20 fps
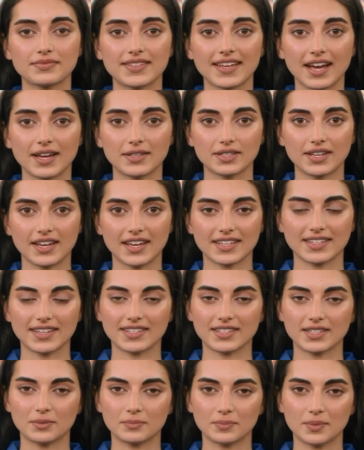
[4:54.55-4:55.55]
In case
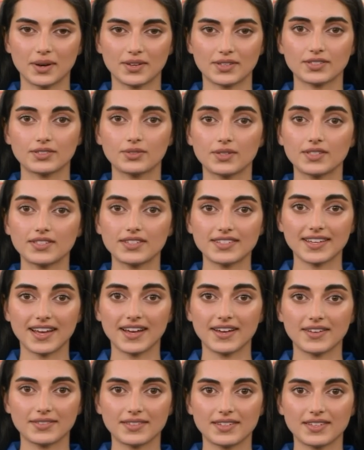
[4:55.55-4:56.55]
of spills or
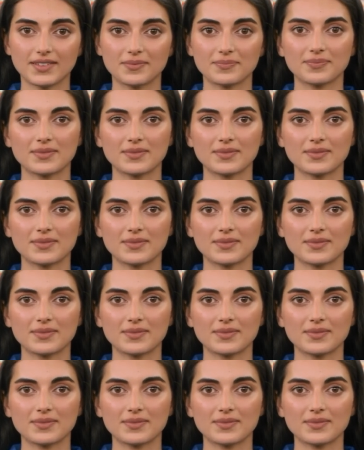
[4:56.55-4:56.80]
stains,